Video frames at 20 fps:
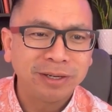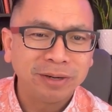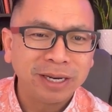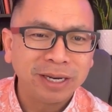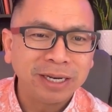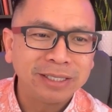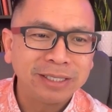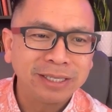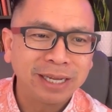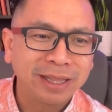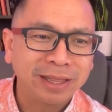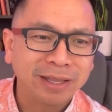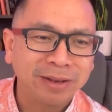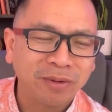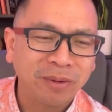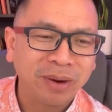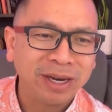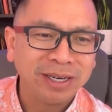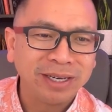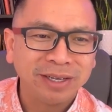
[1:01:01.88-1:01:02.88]
didn't take the
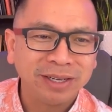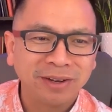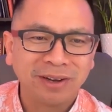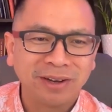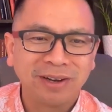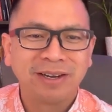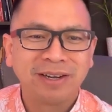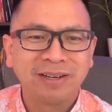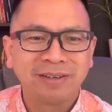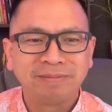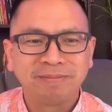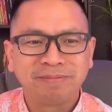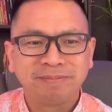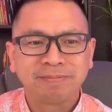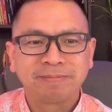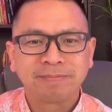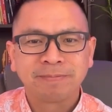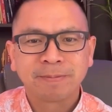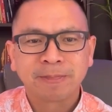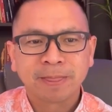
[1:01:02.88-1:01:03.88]
great deal on it,
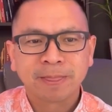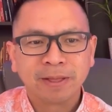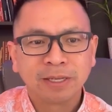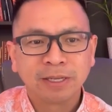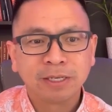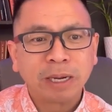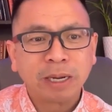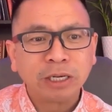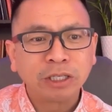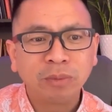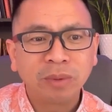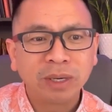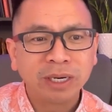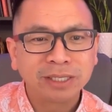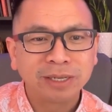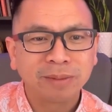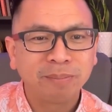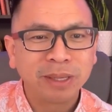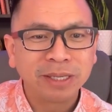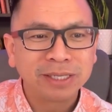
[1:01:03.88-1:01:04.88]
especially when
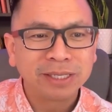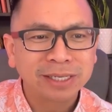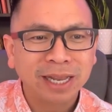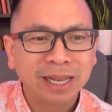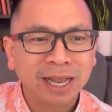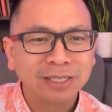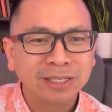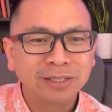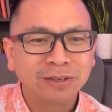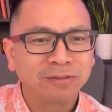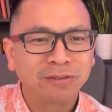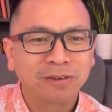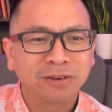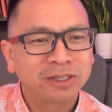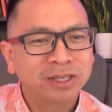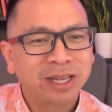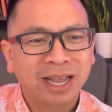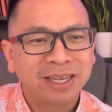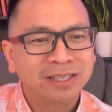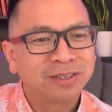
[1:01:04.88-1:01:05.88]
it's a business class or
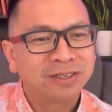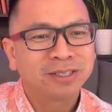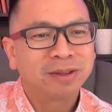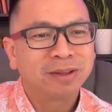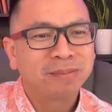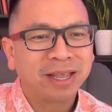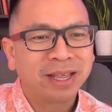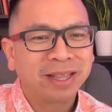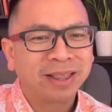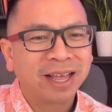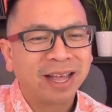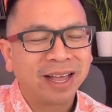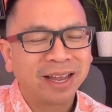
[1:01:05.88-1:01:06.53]
first class or something like